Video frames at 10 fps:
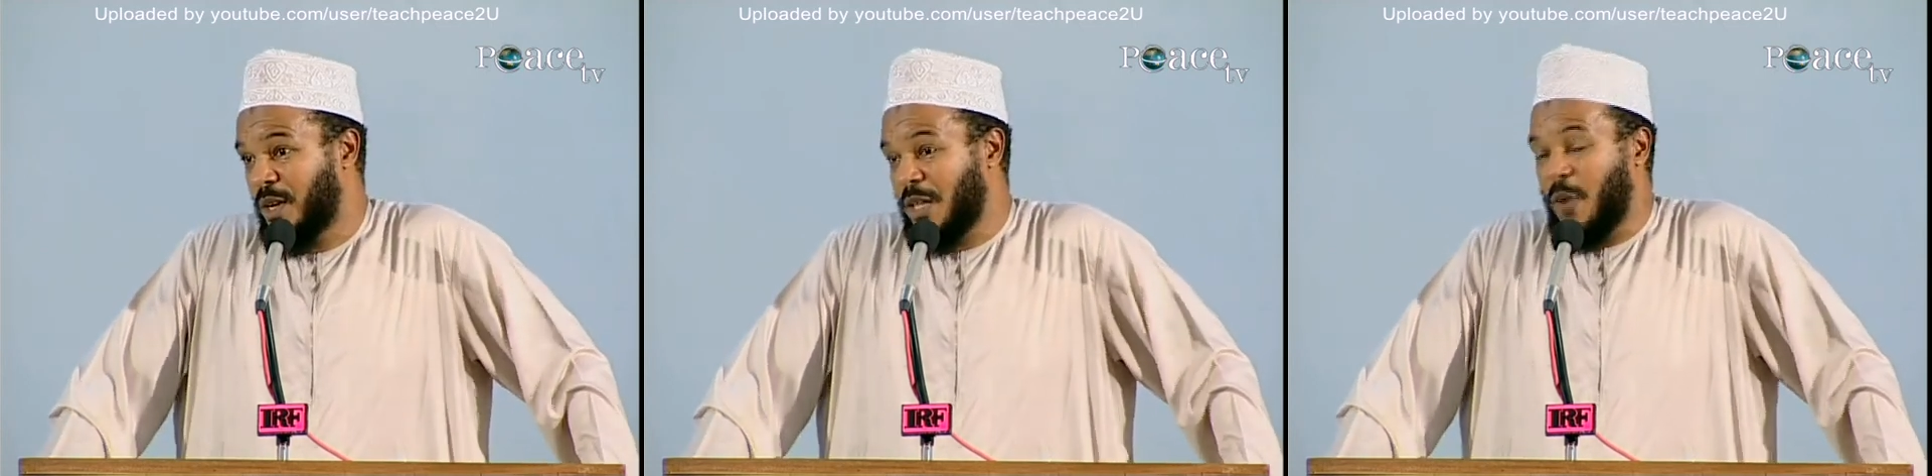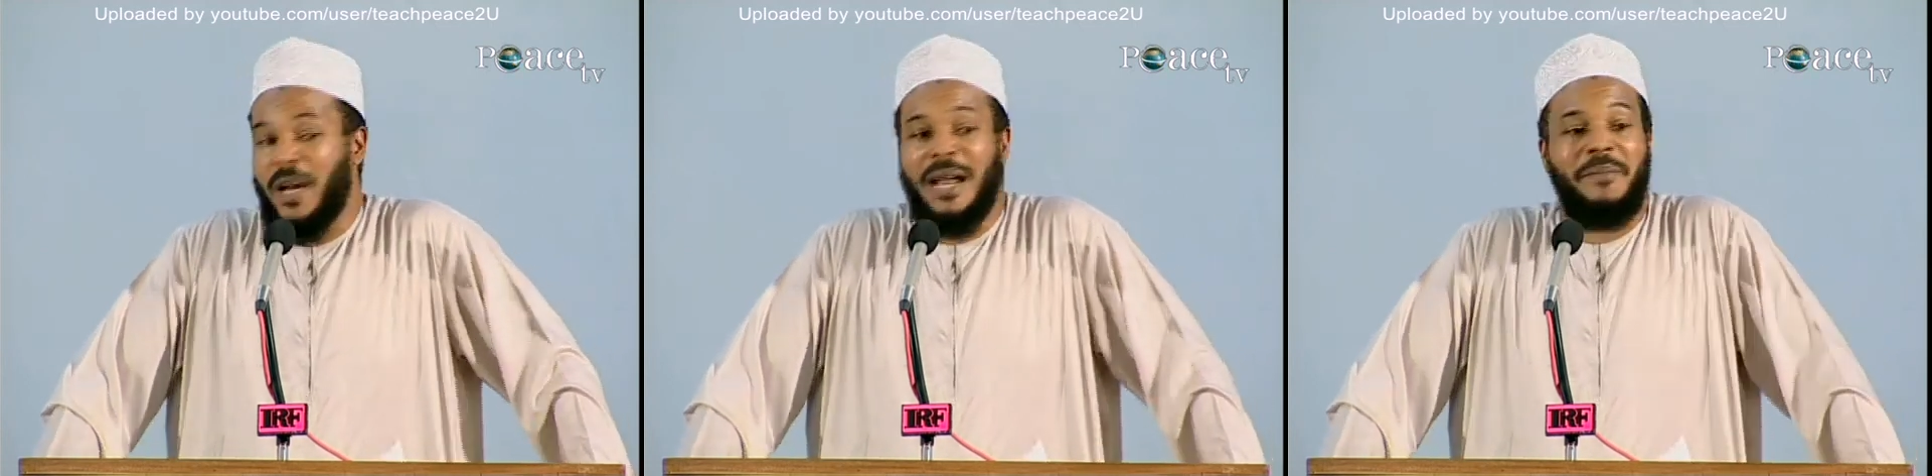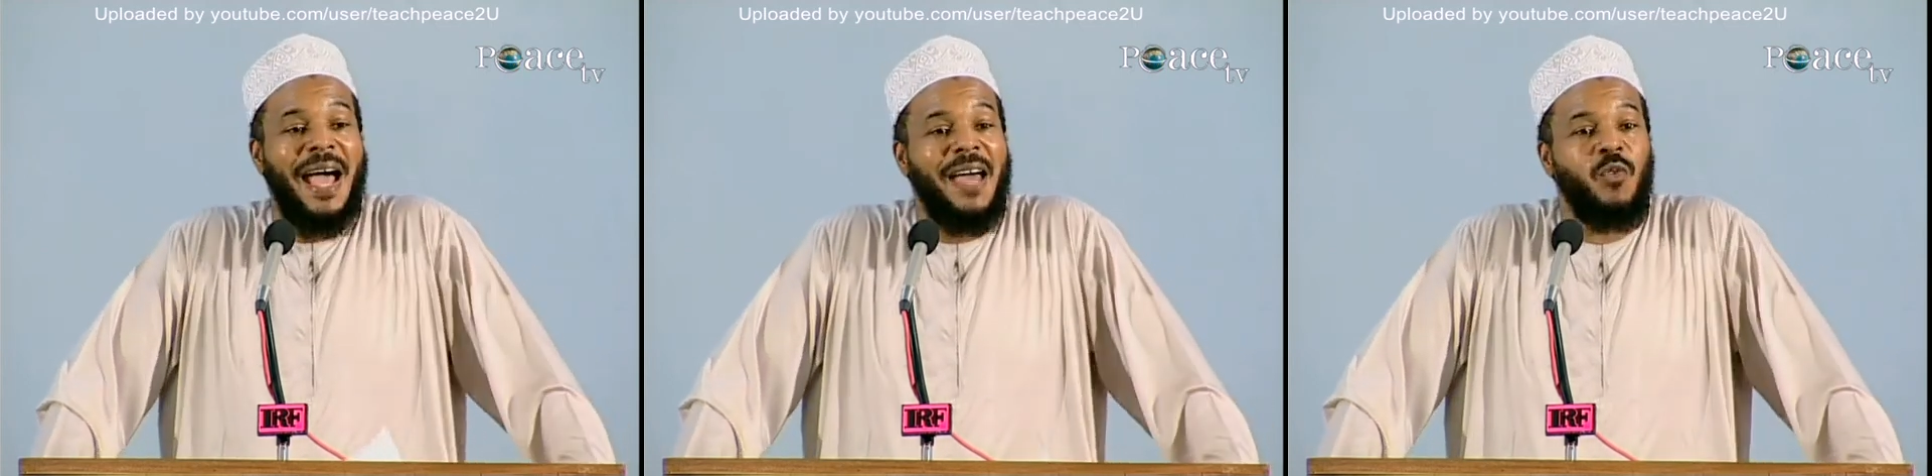That when a
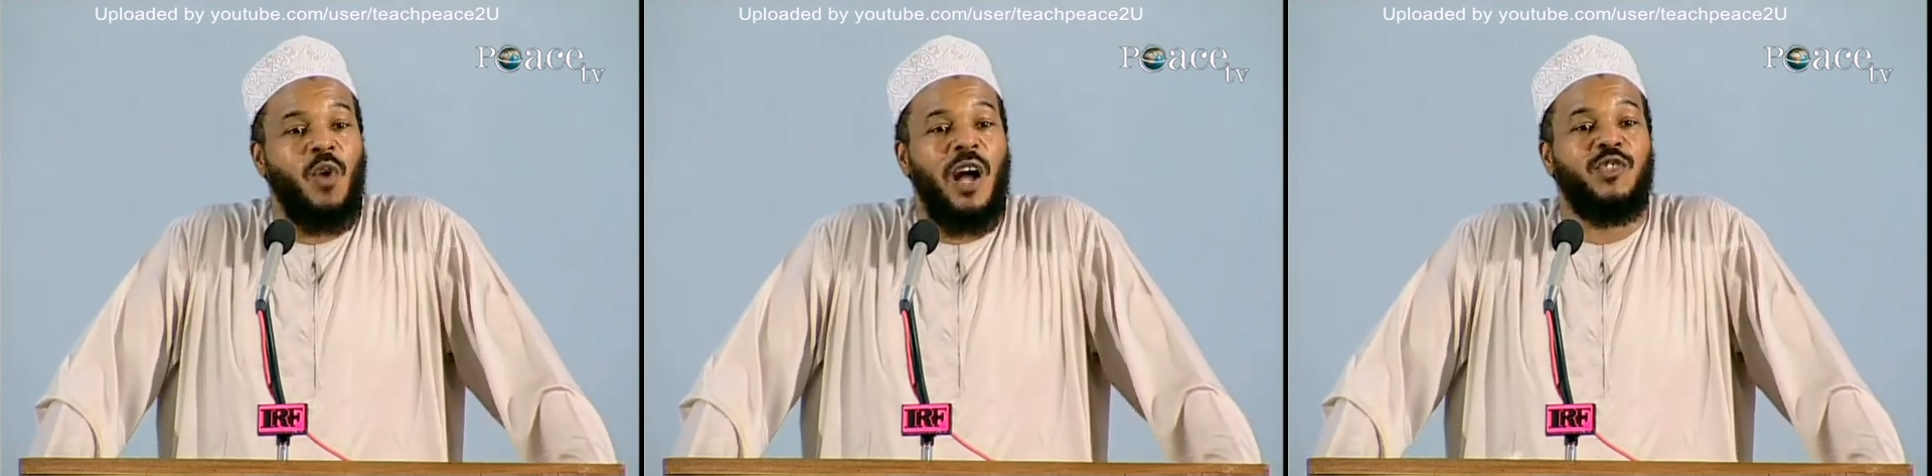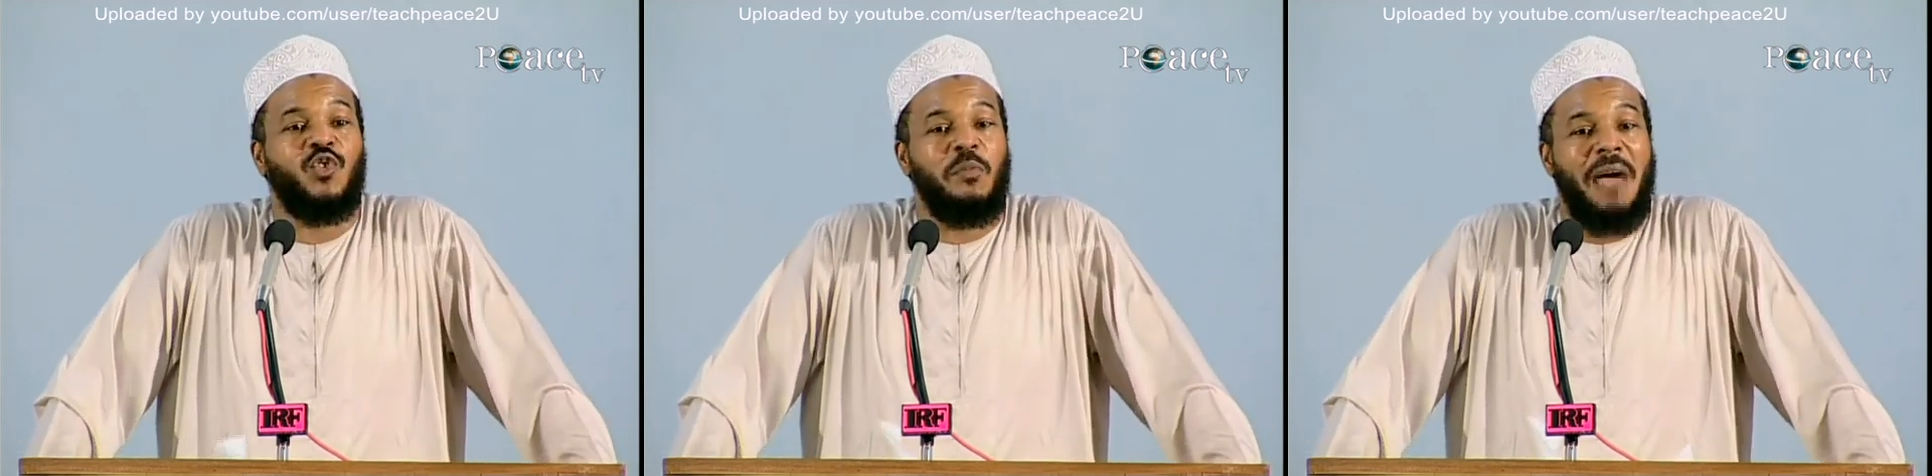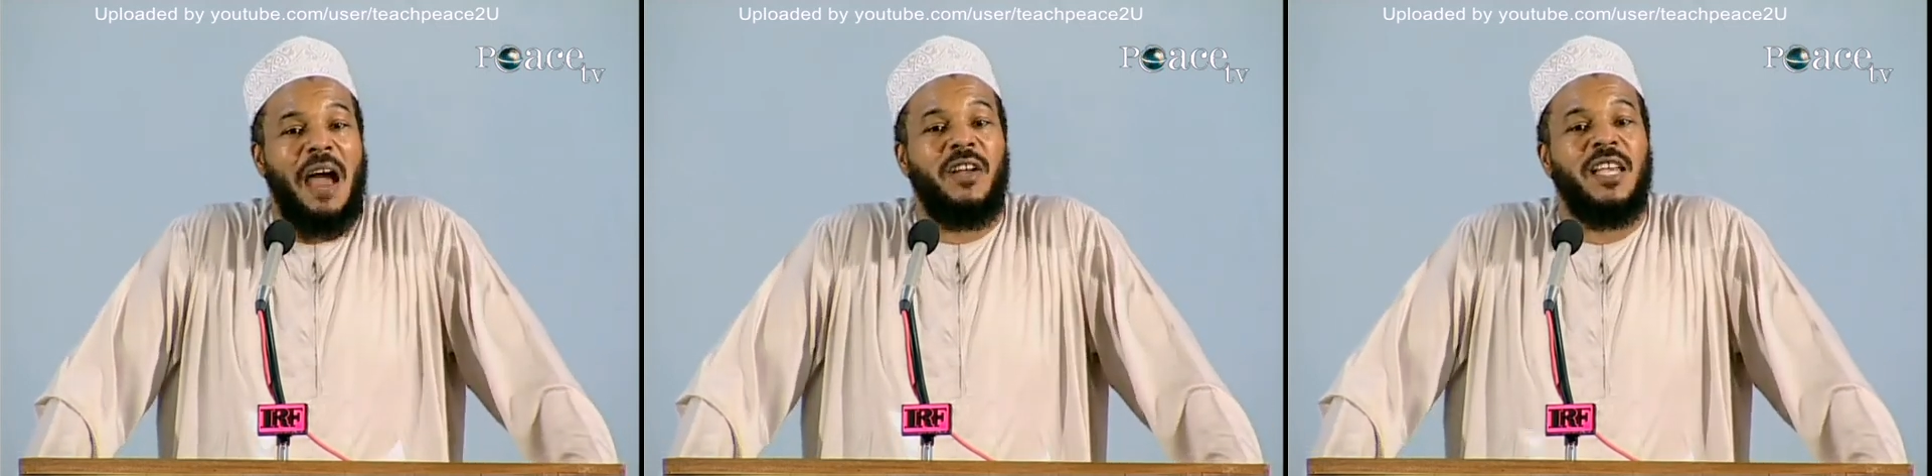man wants to
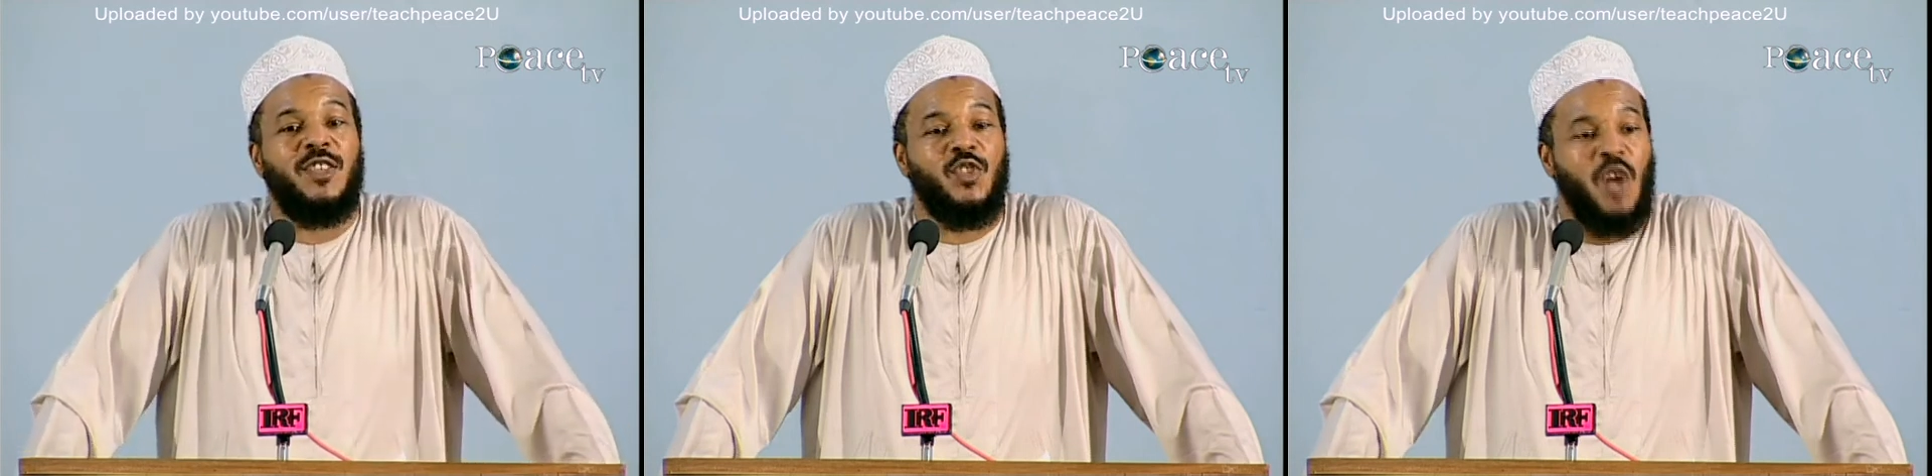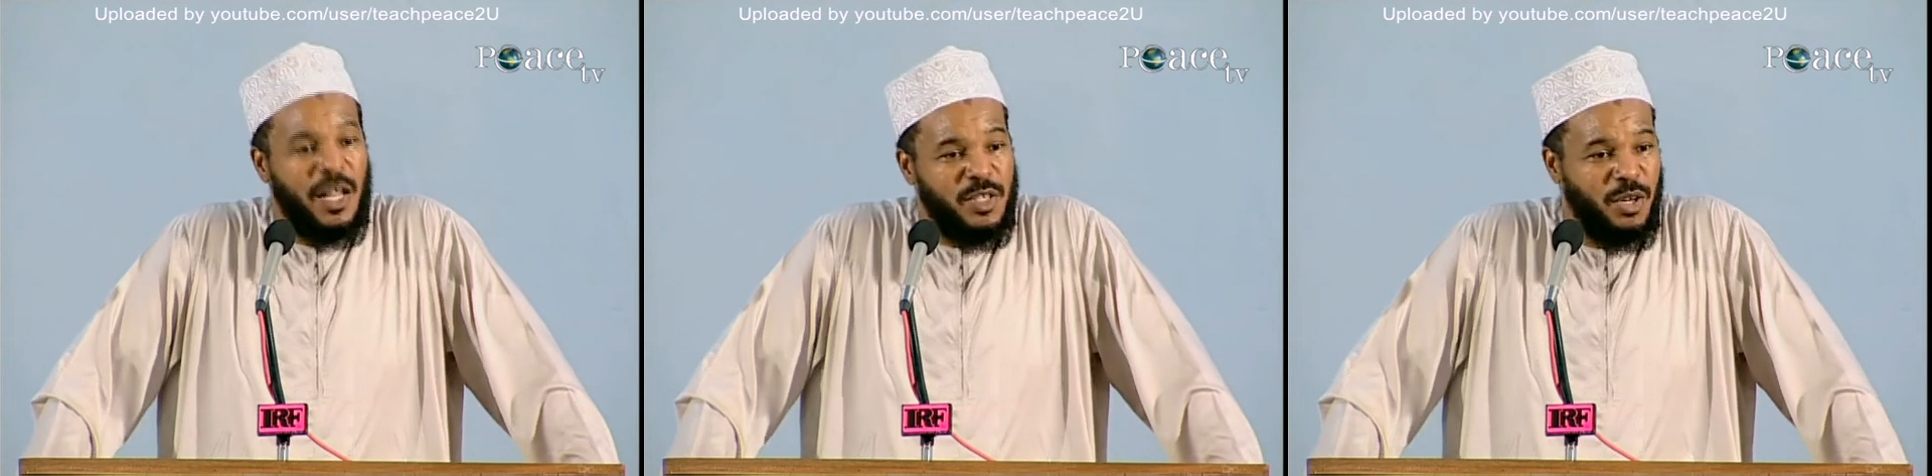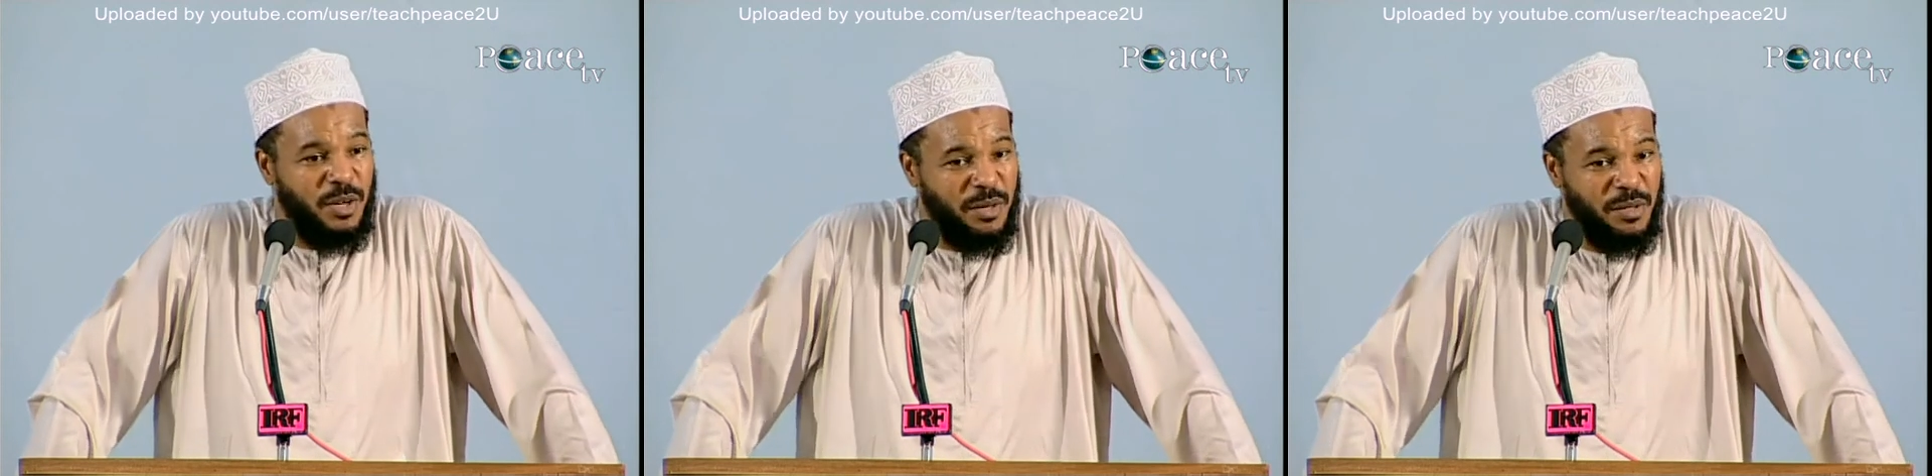marry his
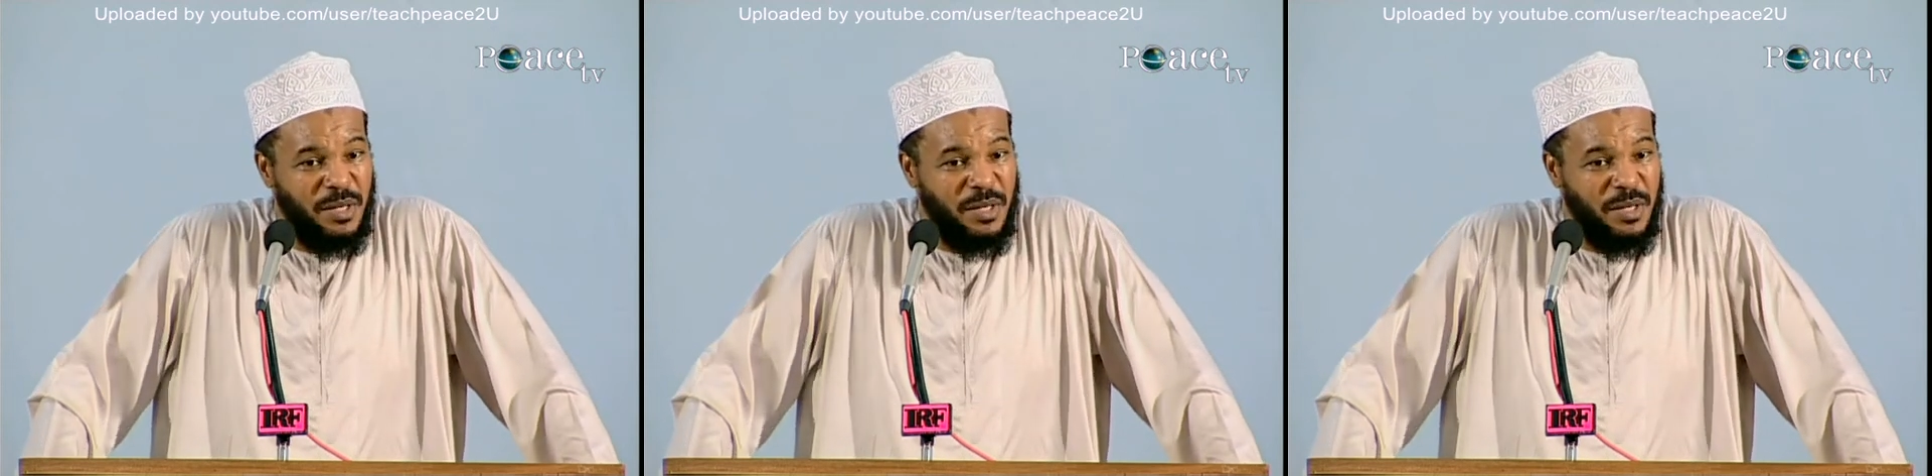daughter,